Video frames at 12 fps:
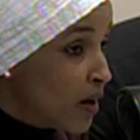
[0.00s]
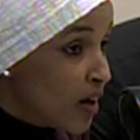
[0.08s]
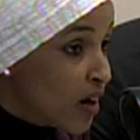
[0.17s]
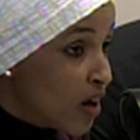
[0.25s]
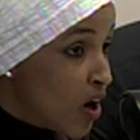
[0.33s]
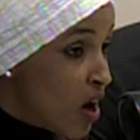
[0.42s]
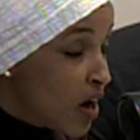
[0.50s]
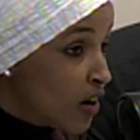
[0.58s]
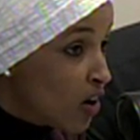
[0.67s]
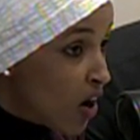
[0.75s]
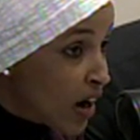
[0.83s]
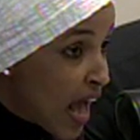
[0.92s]

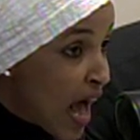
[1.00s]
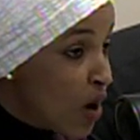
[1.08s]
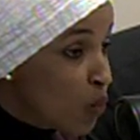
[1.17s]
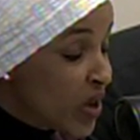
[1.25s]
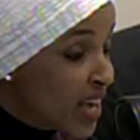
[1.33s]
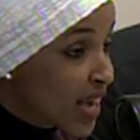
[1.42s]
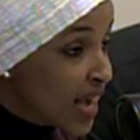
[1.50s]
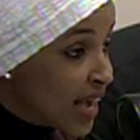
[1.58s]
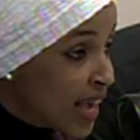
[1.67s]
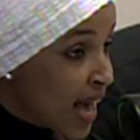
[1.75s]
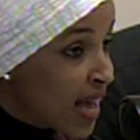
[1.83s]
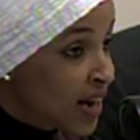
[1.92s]
on how we can
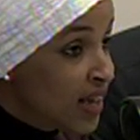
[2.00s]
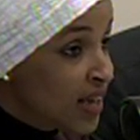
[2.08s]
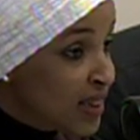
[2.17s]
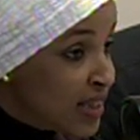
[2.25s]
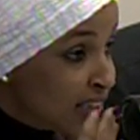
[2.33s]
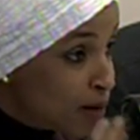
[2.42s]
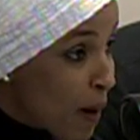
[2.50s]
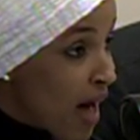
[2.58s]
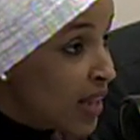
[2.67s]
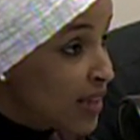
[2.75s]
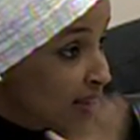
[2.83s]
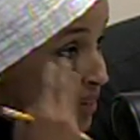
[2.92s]
get these
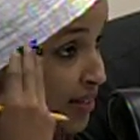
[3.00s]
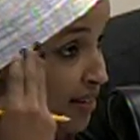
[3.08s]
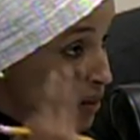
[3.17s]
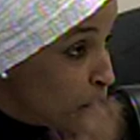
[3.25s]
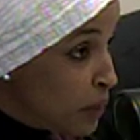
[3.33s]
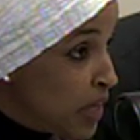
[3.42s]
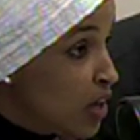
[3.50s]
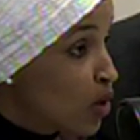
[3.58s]
policies to be